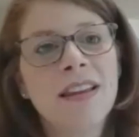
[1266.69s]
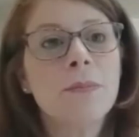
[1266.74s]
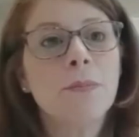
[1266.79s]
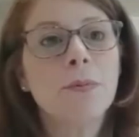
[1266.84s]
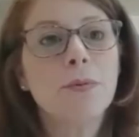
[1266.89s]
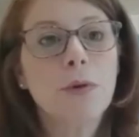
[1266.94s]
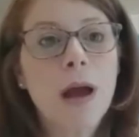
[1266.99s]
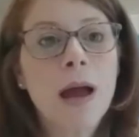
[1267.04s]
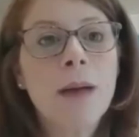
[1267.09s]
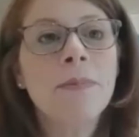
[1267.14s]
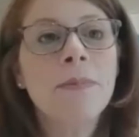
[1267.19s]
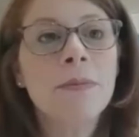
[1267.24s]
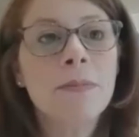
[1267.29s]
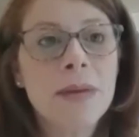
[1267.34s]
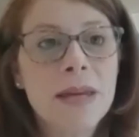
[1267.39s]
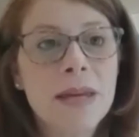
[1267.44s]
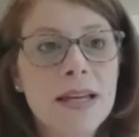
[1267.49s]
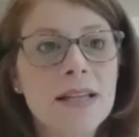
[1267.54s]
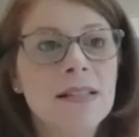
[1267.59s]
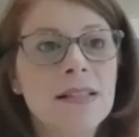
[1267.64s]
The
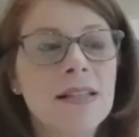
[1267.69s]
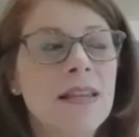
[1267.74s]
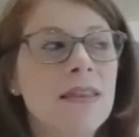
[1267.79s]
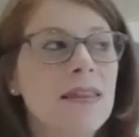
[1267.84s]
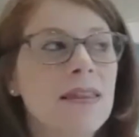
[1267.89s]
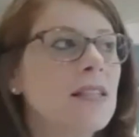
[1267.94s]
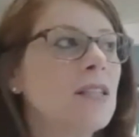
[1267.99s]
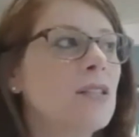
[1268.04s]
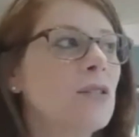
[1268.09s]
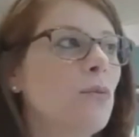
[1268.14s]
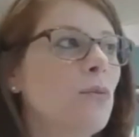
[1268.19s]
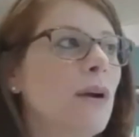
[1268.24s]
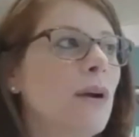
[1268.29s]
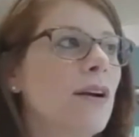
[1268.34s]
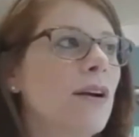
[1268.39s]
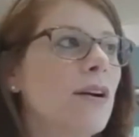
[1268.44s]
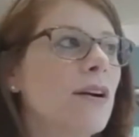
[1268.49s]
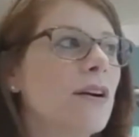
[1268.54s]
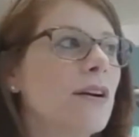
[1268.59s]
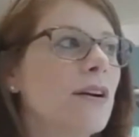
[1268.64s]
problem is, and this is
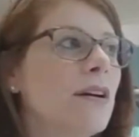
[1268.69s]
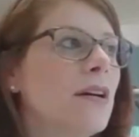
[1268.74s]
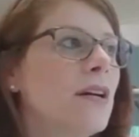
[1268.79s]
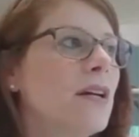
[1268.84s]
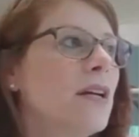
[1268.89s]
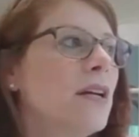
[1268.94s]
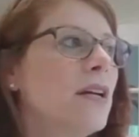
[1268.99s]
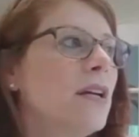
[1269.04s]
where